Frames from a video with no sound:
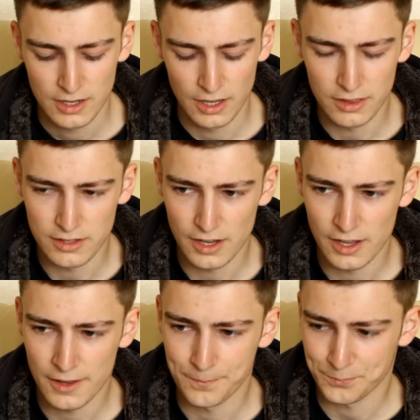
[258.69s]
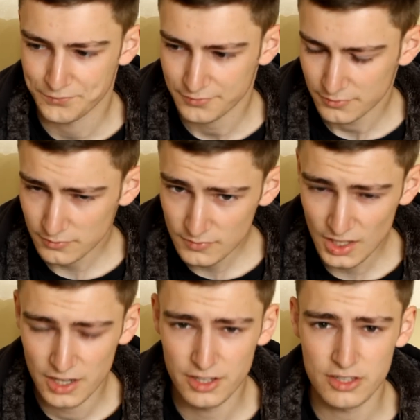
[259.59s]
and I
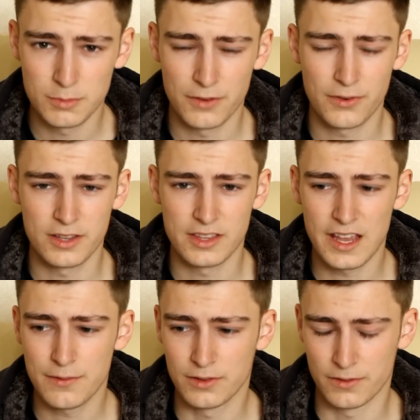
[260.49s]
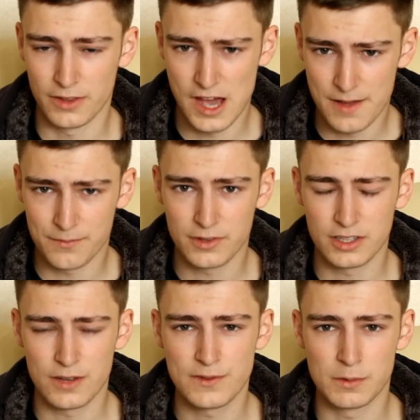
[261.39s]
used my friend Nathan for that,
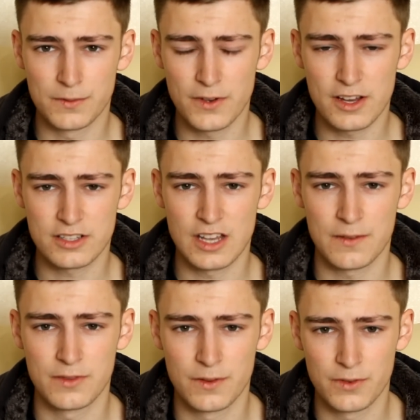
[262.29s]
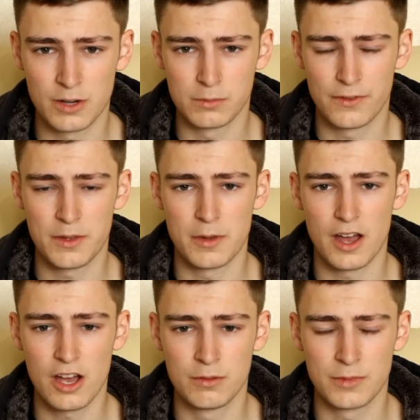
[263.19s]
and I filmed the first half of the film with him at
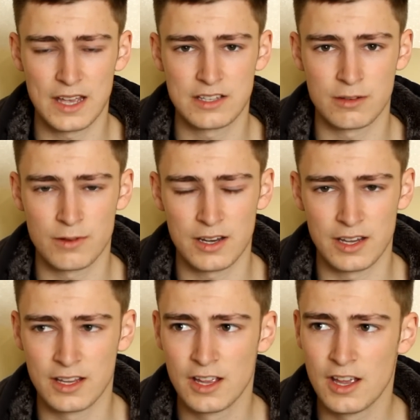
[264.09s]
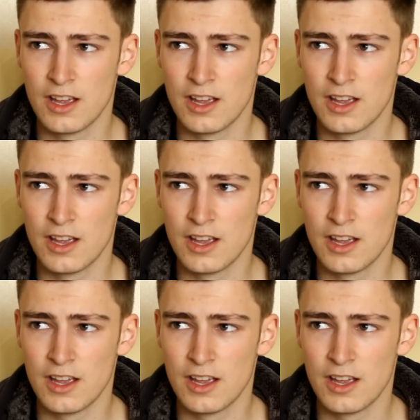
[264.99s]
home getting ready,